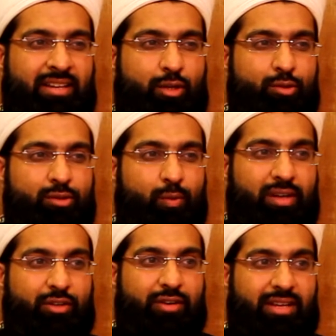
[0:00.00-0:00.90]
he use the
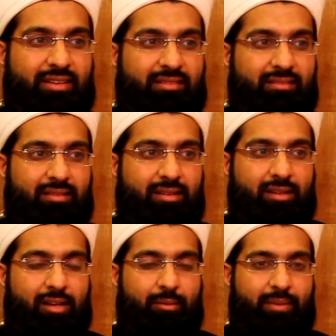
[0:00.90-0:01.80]
word green?
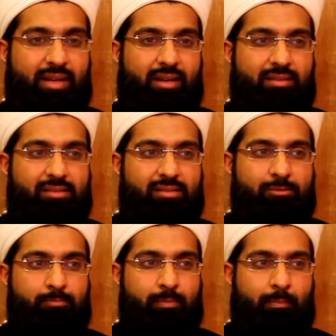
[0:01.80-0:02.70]
Because
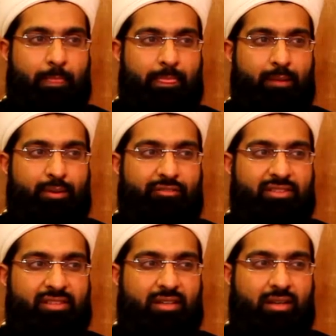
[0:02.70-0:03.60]
the Prophet
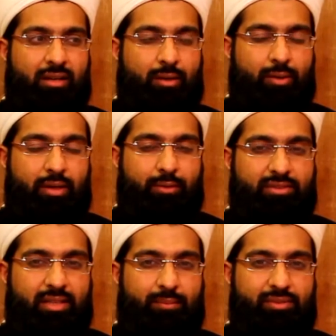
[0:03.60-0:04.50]
sallallahu alaihi
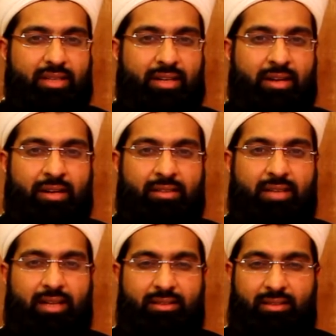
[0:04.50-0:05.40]
wasallam said in another
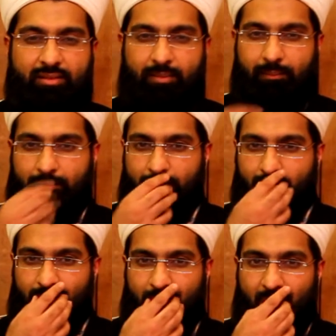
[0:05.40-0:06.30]
hadith,
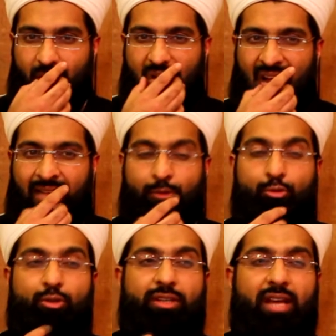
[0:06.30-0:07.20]

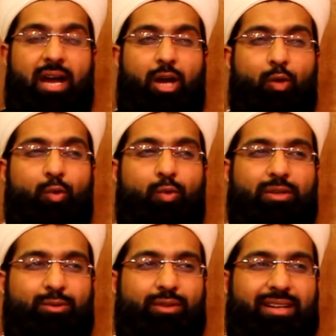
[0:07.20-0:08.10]
"Ad-dunya
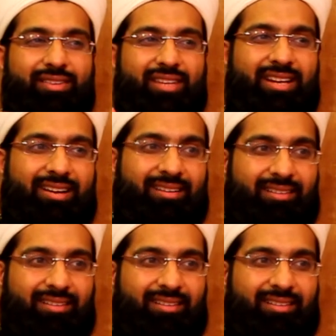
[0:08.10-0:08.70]
hulwatun khadira."